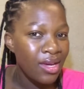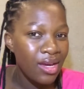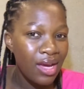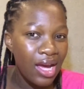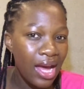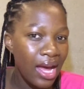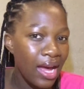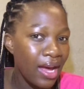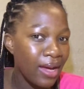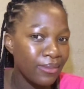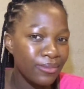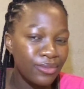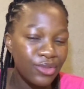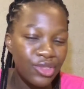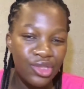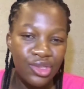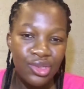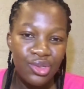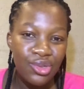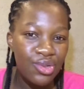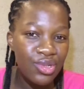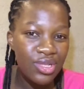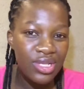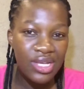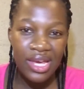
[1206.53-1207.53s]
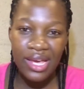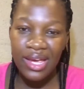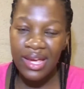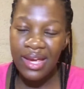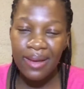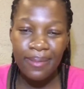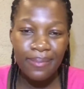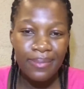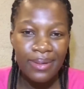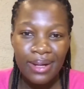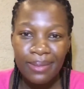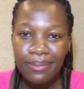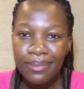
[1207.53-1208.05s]
you lose
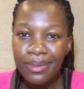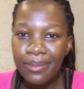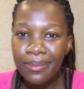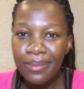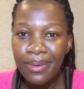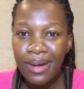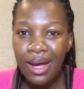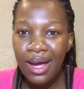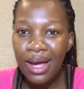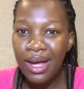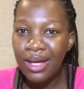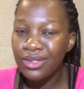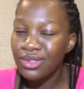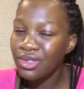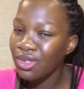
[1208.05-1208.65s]
hair, blah blah blah,